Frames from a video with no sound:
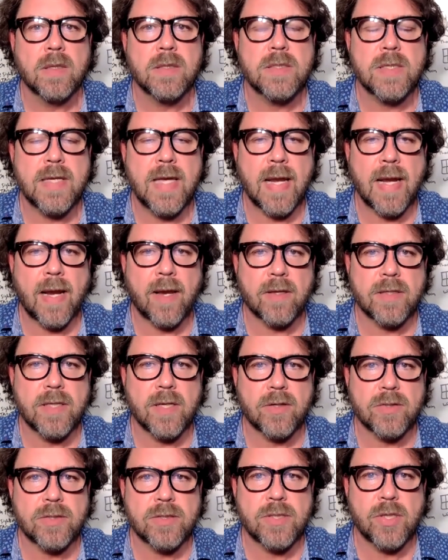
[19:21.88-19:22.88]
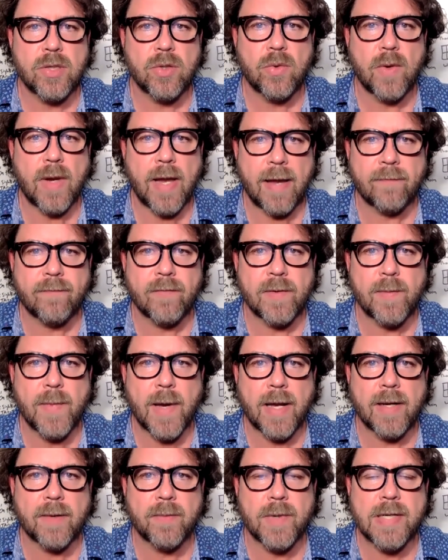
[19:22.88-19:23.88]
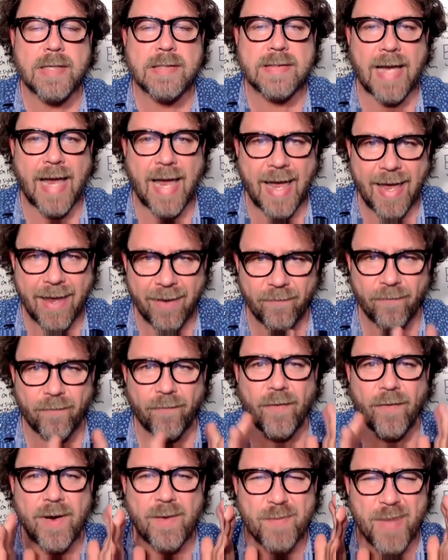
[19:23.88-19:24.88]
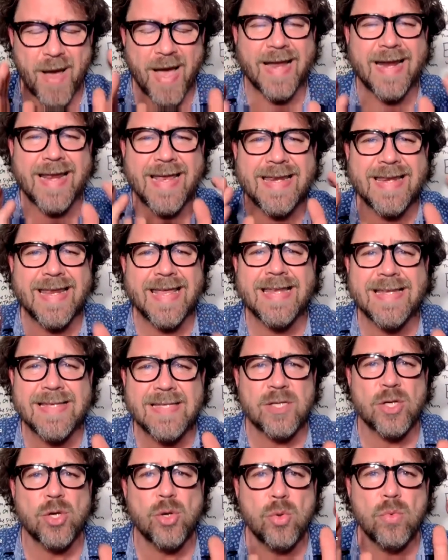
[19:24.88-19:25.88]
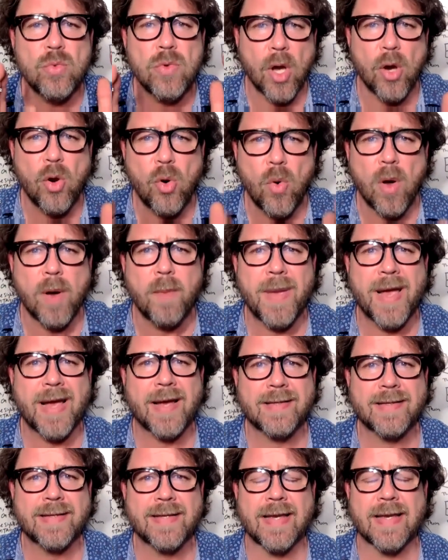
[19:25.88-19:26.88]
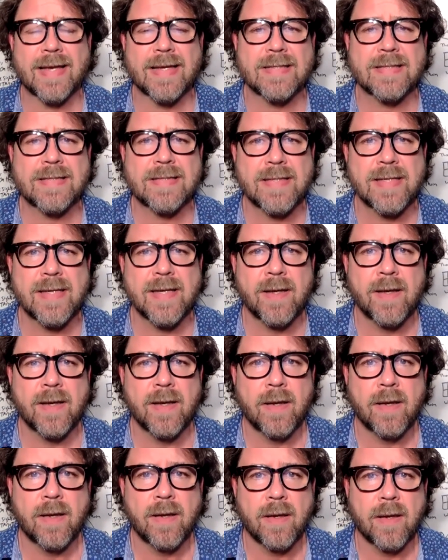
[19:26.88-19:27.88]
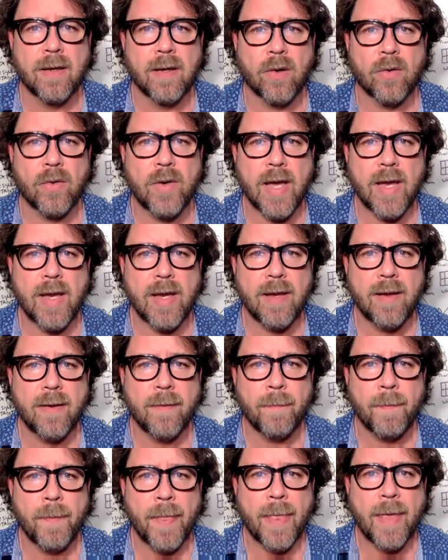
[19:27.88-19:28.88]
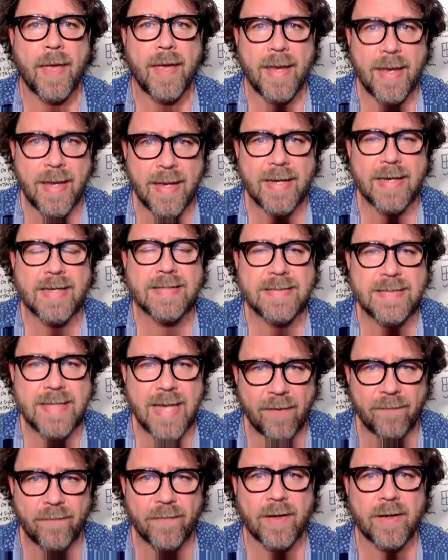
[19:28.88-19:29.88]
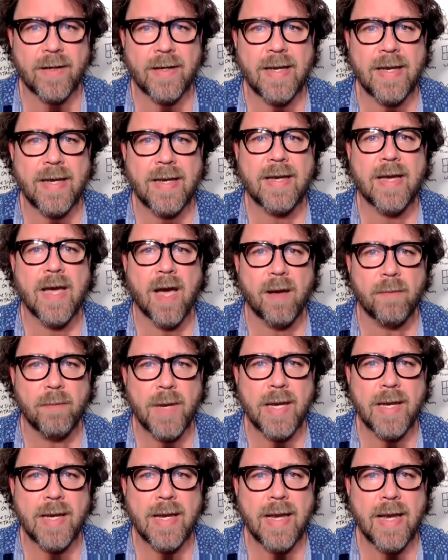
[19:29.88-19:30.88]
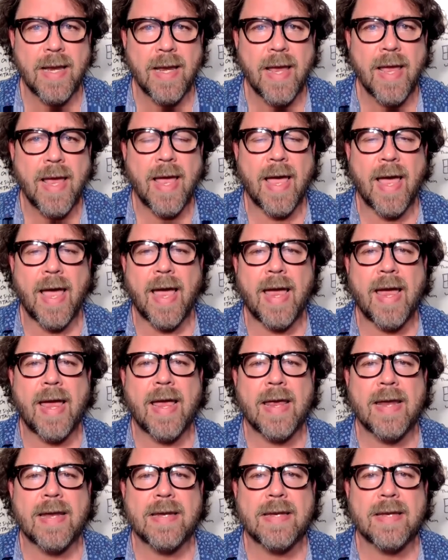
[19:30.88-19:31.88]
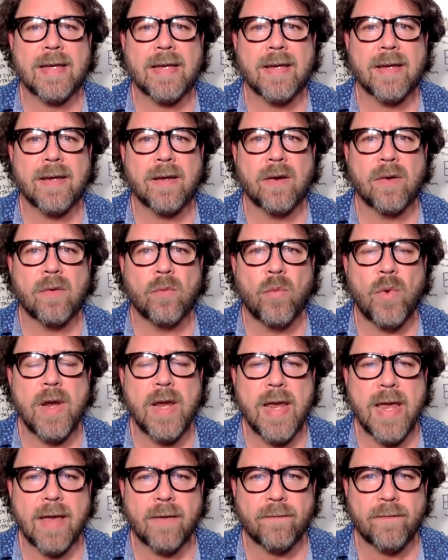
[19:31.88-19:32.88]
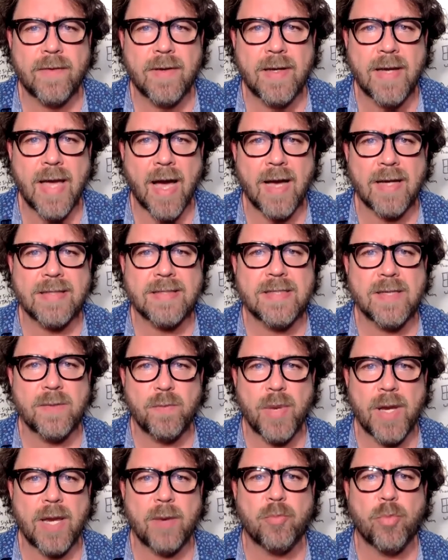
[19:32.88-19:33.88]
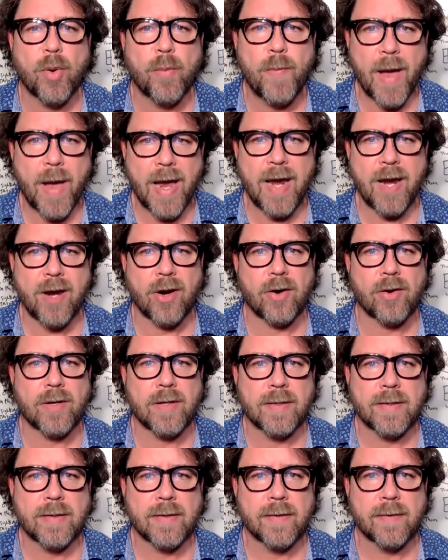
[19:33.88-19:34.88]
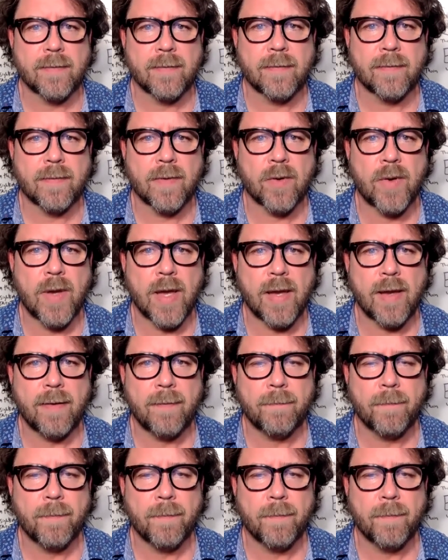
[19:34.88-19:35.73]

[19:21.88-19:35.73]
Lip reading: get out there to everybody, because everybody needs to know about this. Okay, it is definitely coming, and we have got to be prepared. Okay,